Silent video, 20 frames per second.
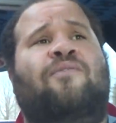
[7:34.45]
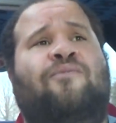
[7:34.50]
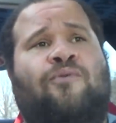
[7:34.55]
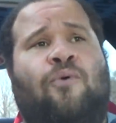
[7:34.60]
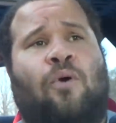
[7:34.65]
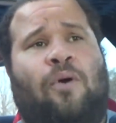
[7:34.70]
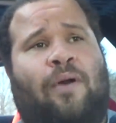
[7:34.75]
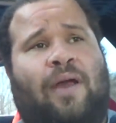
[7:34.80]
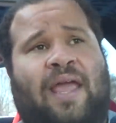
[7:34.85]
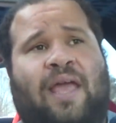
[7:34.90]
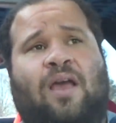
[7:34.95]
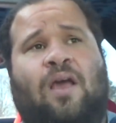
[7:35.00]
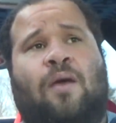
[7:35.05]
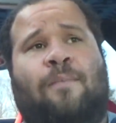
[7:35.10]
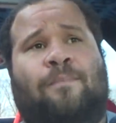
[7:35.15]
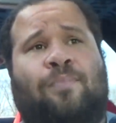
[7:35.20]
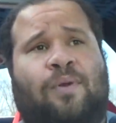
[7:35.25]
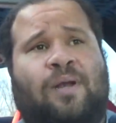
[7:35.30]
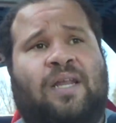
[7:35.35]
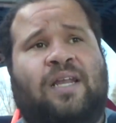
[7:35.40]
for a
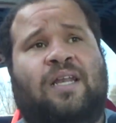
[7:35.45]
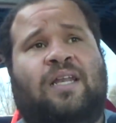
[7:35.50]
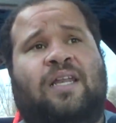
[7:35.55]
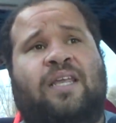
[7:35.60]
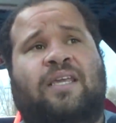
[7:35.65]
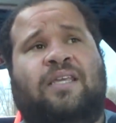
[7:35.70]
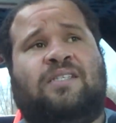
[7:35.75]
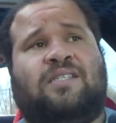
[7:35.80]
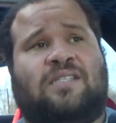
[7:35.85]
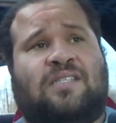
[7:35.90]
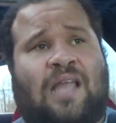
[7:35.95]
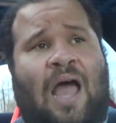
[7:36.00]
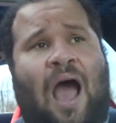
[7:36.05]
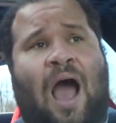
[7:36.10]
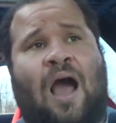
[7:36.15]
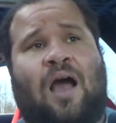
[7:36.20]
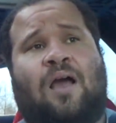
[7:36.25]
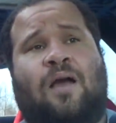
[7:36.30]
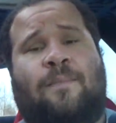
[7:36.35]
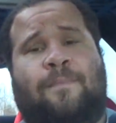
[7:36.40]
completely
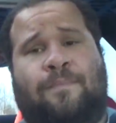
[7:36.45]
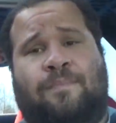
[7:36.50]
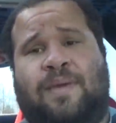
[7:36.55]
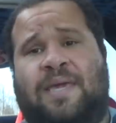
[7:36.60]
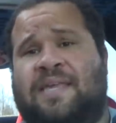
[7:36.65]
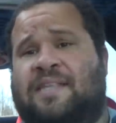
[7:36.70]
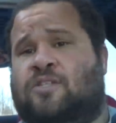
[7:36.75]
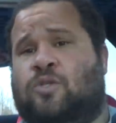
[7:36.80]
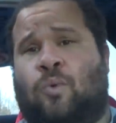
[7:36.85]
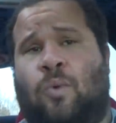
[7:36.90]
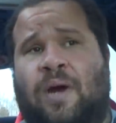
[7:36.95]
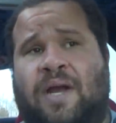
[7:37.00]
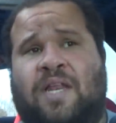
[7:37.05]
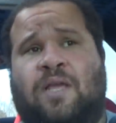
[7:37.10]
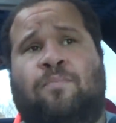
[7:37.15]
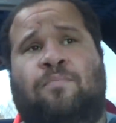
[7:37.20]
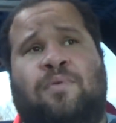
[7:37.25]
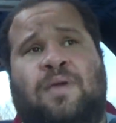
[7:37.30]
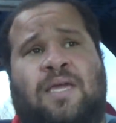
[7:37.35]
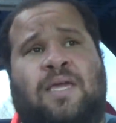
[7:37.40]
stock
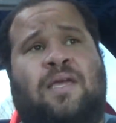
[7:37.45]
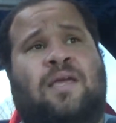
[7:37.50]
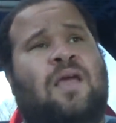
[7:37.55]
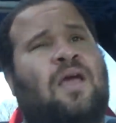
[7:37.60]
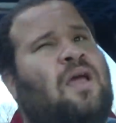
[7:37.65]
B20B.